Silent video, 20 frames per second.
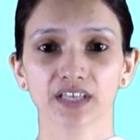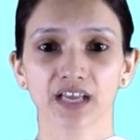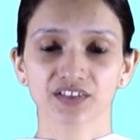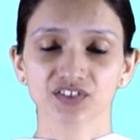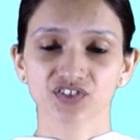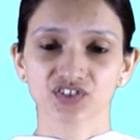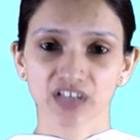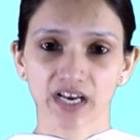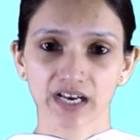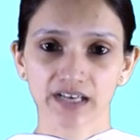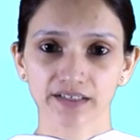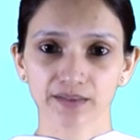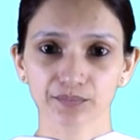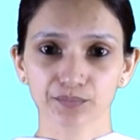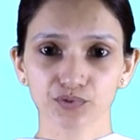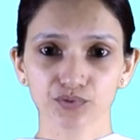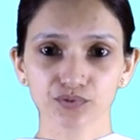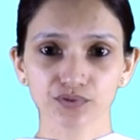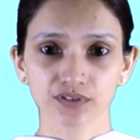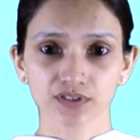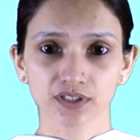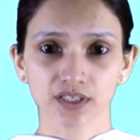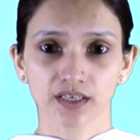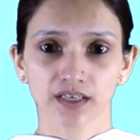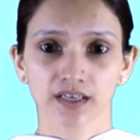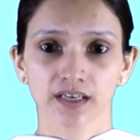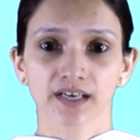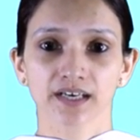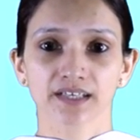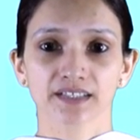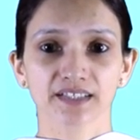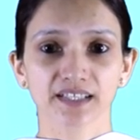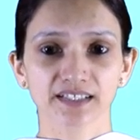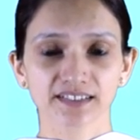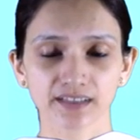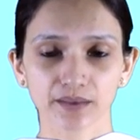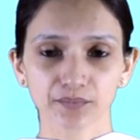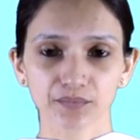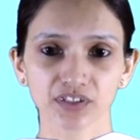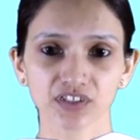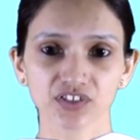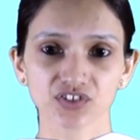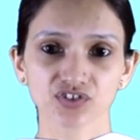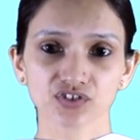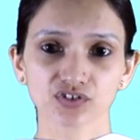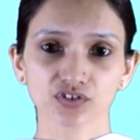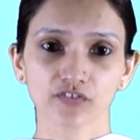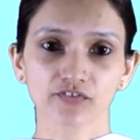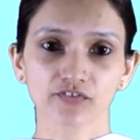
and child abuse, dissemination of